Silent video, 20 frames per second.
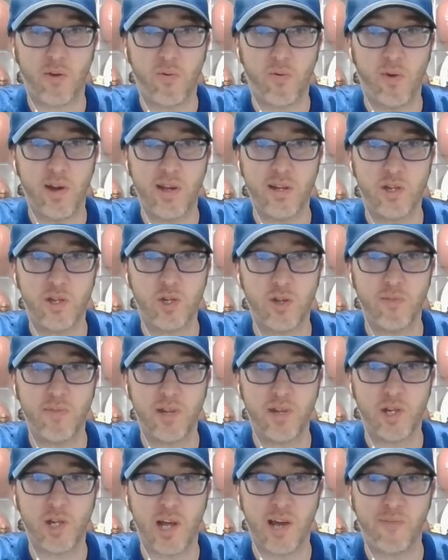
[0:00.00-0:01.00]
Why is
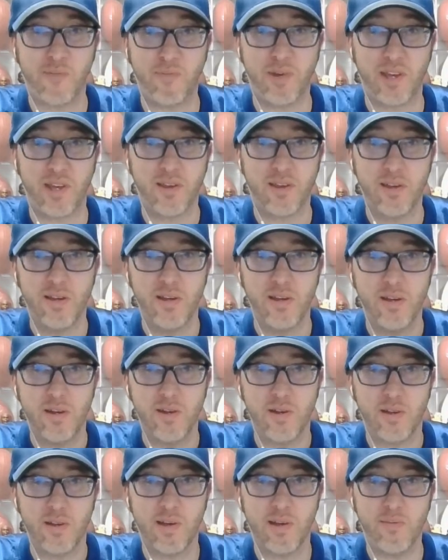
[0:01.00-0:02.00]
it choppy?
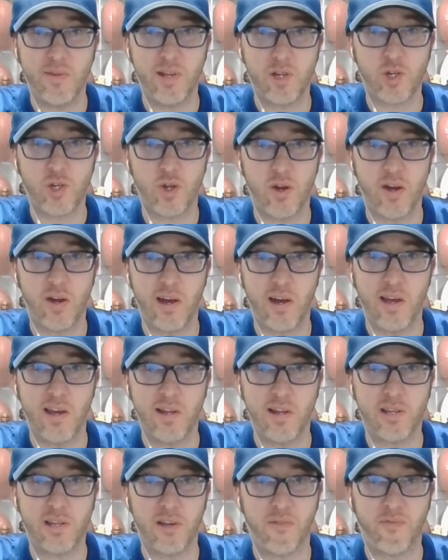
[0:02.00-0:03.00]
Let me try a
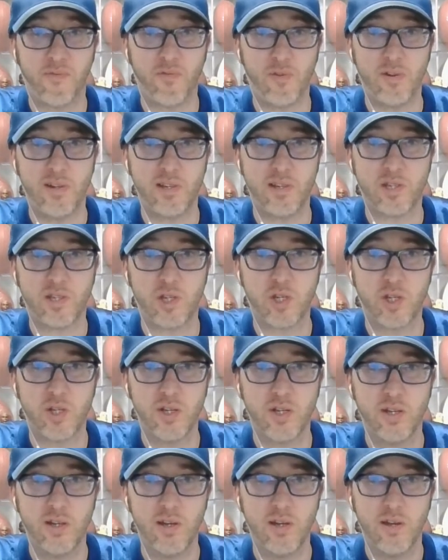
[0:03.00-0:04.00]
different
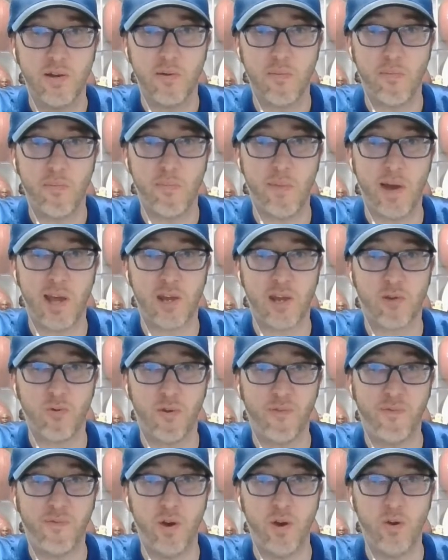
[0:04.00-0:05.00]

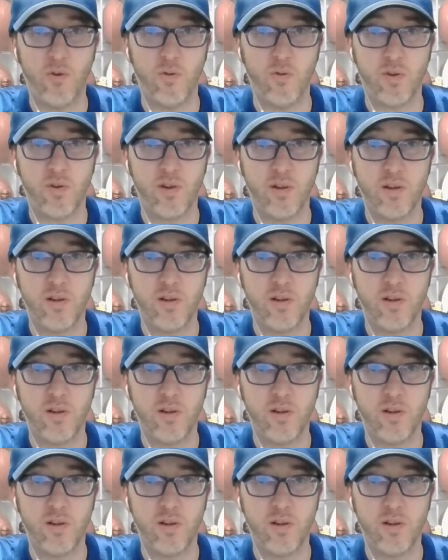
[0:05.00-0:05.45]
microphone.